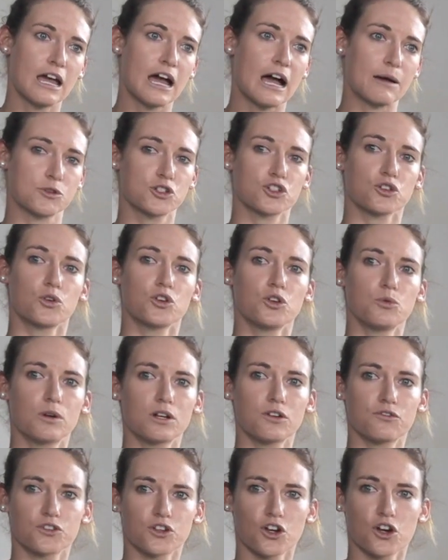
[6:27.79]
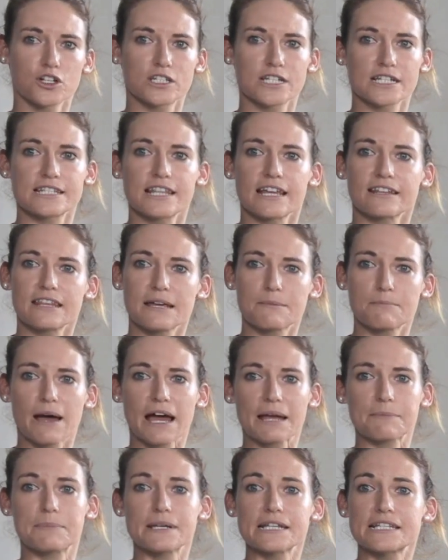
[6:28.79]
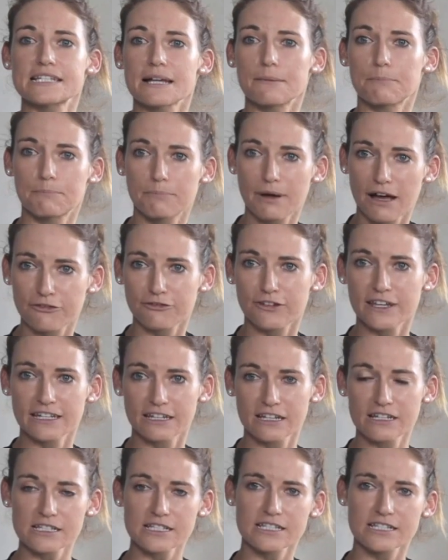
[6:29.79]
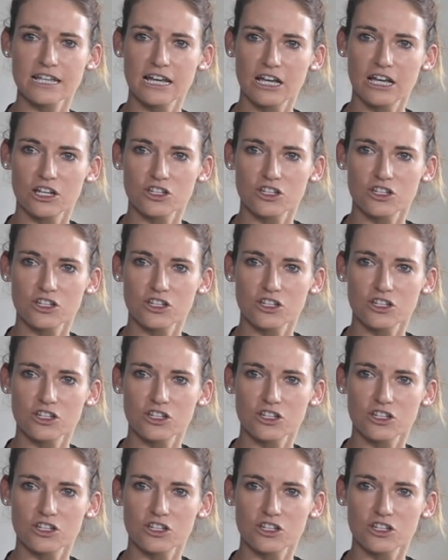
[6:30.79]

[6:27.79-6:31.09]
I'm sure you would have noticed that there might be some puffiness